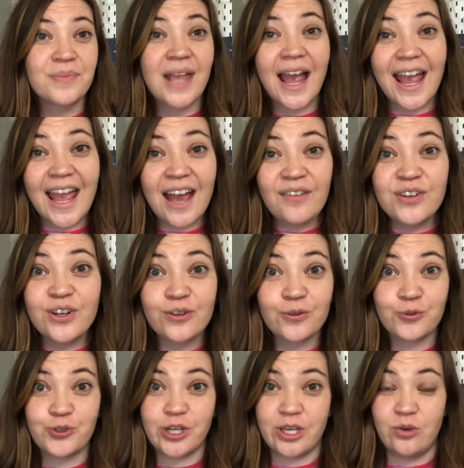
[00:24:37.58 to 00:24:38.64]
I have another
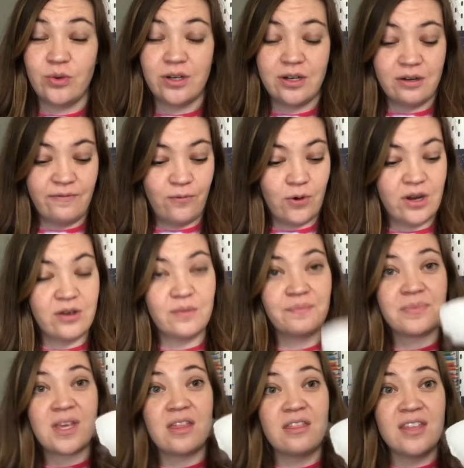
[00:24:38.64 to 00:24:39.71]
tricky one here for you.
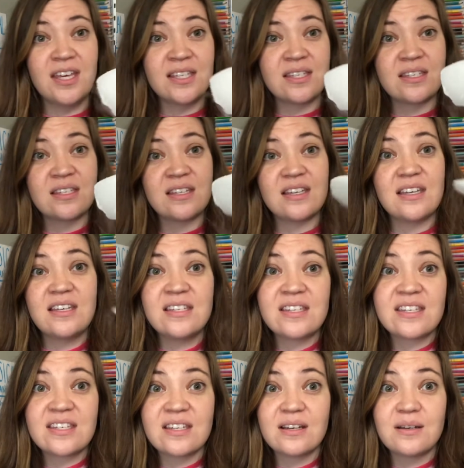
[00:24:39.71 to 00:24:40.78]
This is
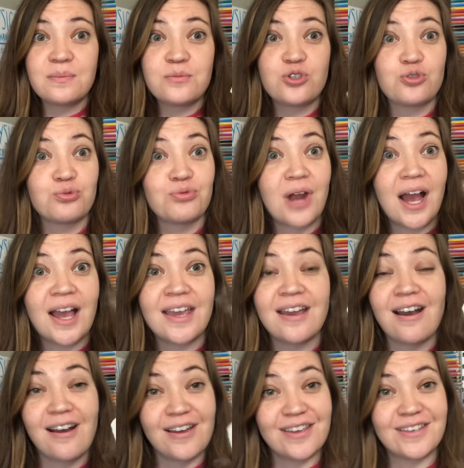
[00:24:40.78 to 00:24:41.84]
some dry
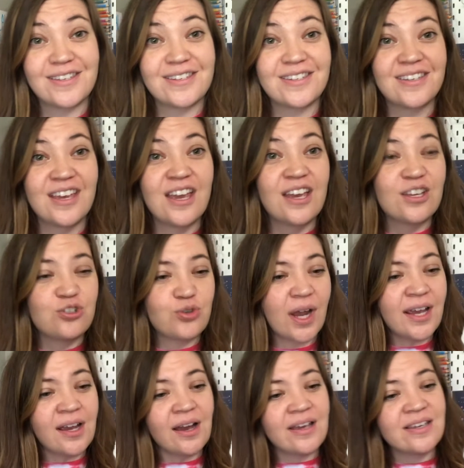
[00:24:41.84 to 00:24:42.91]
ice. Dry
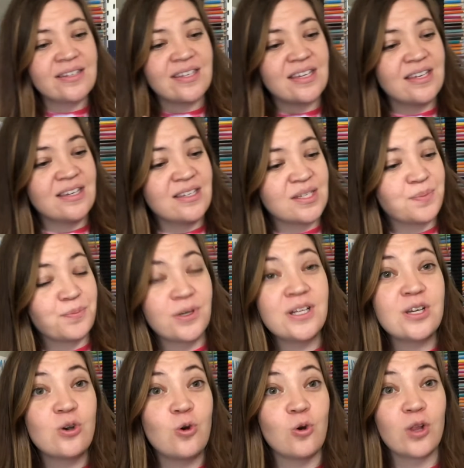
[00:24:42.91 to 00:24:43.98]
ice is pretty
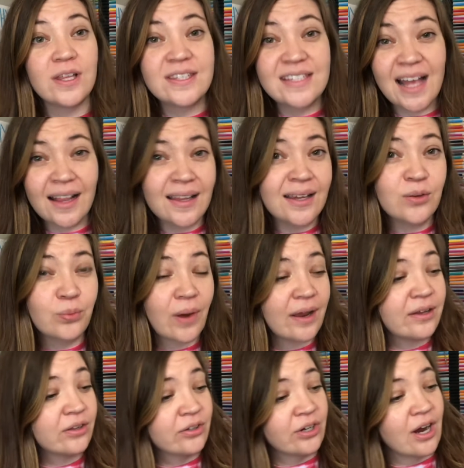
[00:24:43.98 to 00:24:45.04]
cool. It's not like
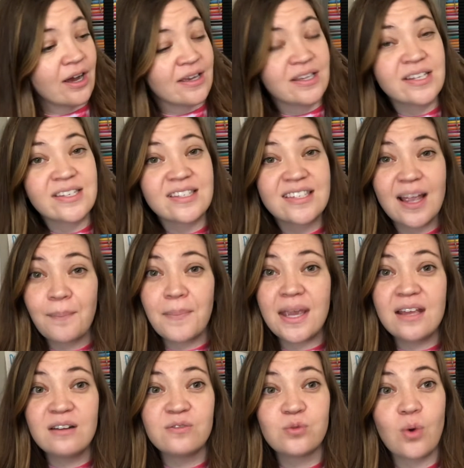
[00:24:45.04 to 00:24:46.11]
regular ice. It's not made
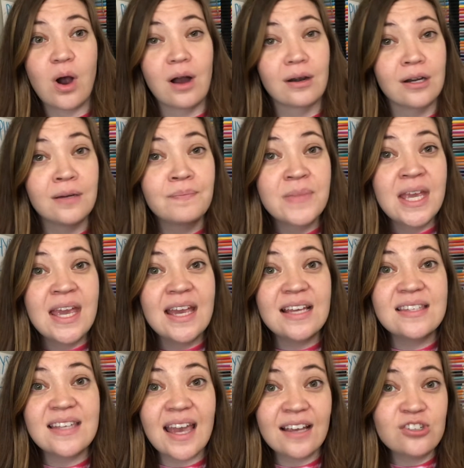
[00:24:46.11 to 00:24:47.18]
of water. It's
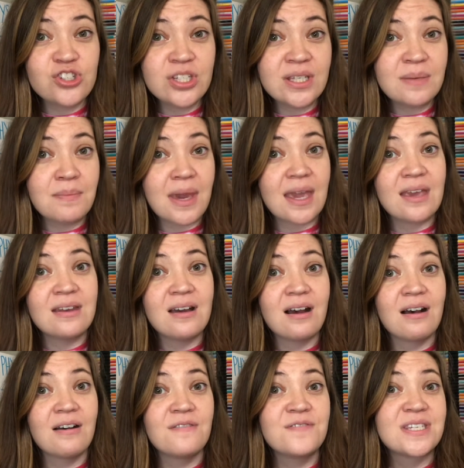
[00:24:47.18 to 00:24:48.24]
actually made
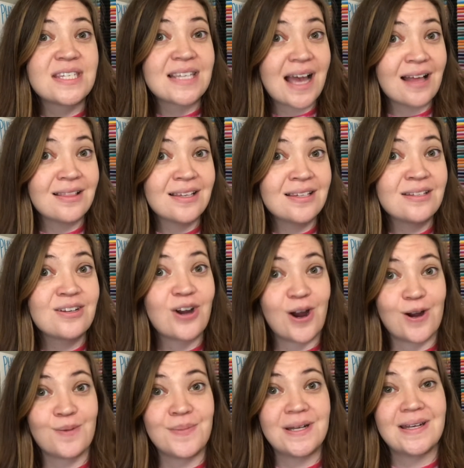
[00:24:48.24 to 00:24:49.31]
of solid
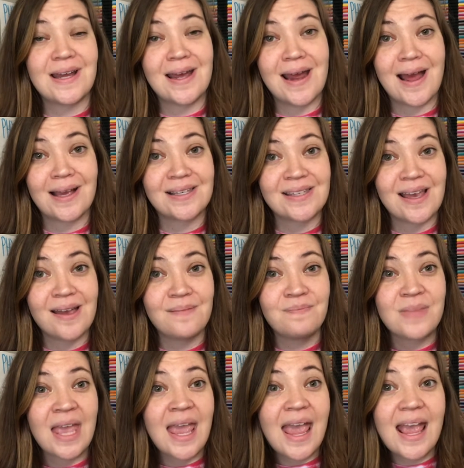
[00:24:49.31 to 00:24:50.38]
carbon dioxide.
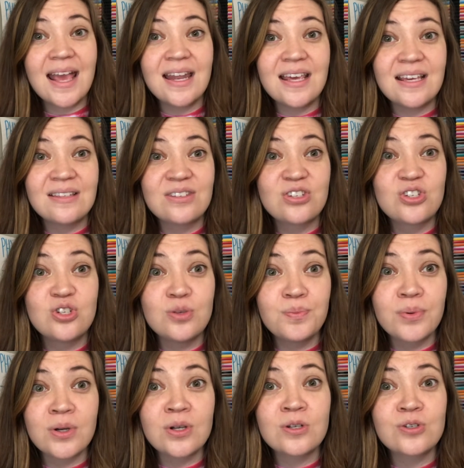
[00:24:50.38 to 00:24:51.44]
And it's
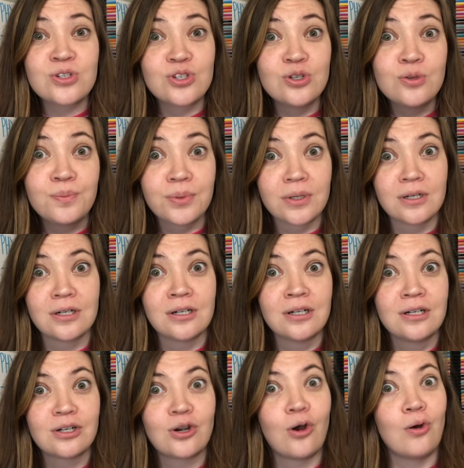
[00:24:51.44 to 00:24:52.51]
super, super
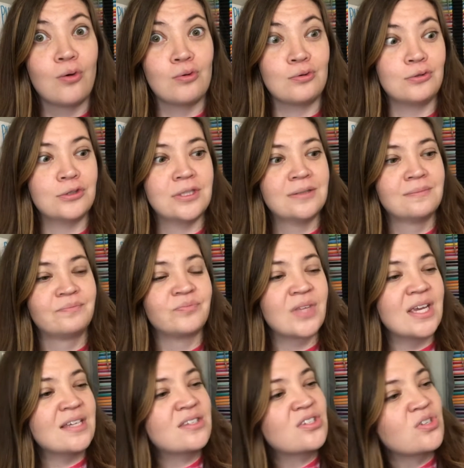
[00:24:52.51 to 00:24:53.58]
cold.
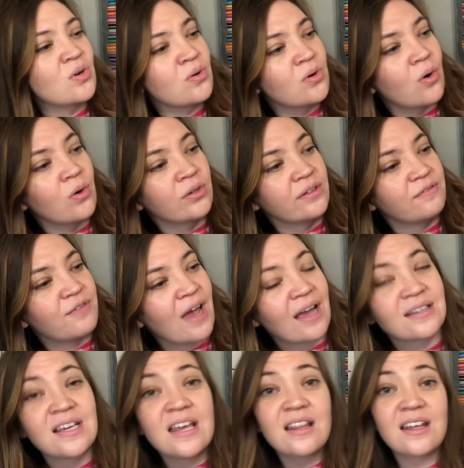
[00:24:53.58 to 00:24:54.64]
It's so cold, in
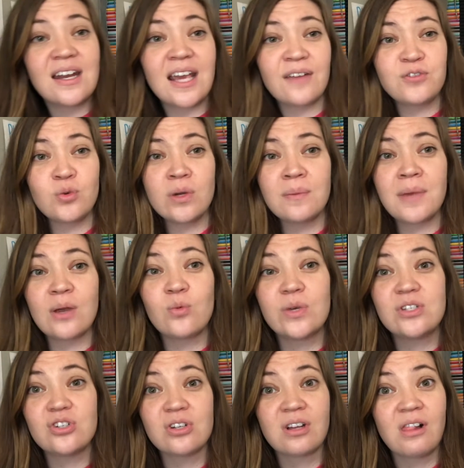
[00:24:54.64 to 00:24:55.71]
fact, that I have to wear my
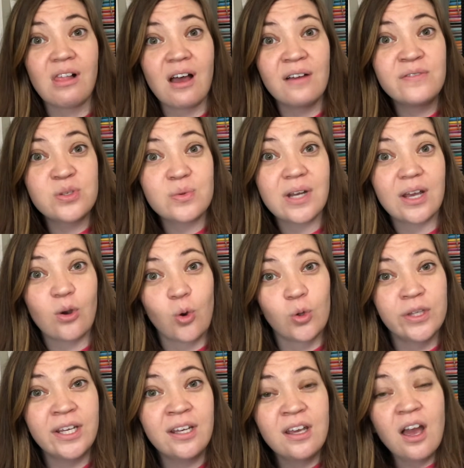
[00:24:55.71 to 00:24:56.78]
winter gloves when I hold
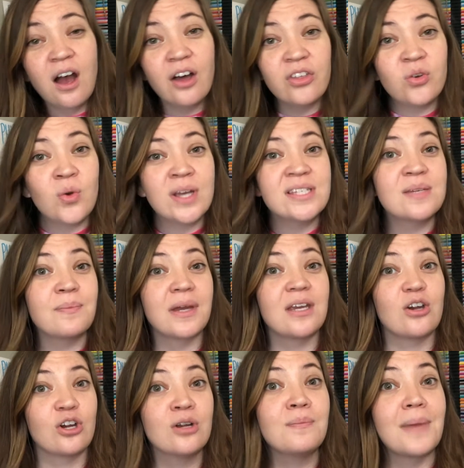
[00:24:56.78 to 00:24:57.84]
it. Otherwise, it might
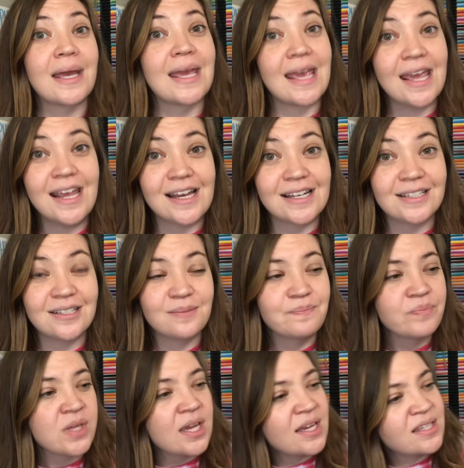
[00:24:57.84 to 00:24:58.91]
hurt my hand.
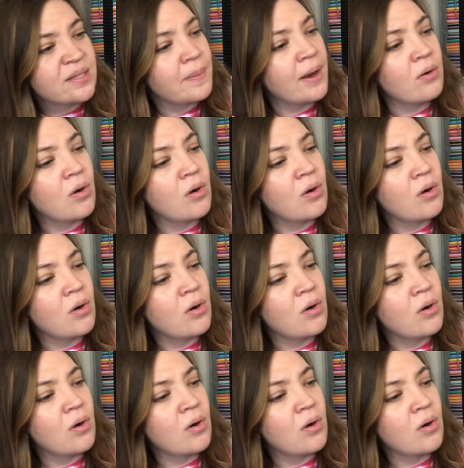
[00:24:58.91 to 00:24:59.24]
It's about